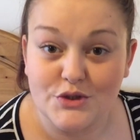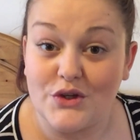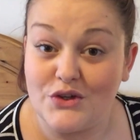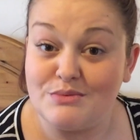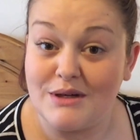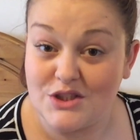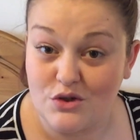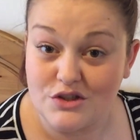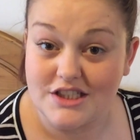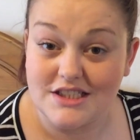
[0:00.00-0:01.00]
So I use my
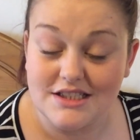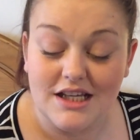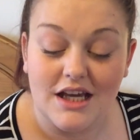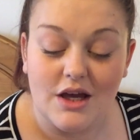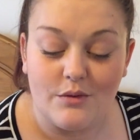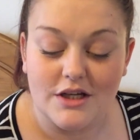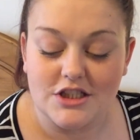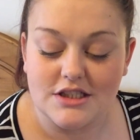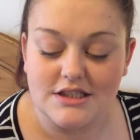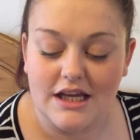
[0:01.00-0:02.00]
Daughter's,
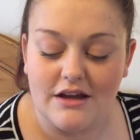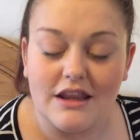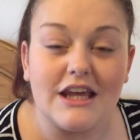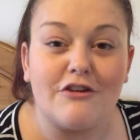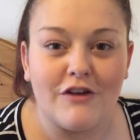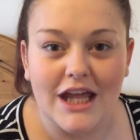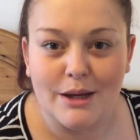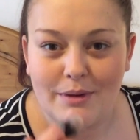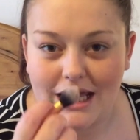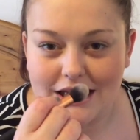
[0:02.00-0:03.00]
which is like
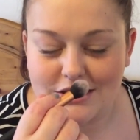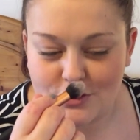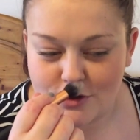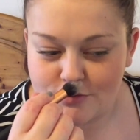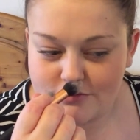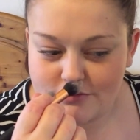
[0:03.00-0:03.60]
very berry, so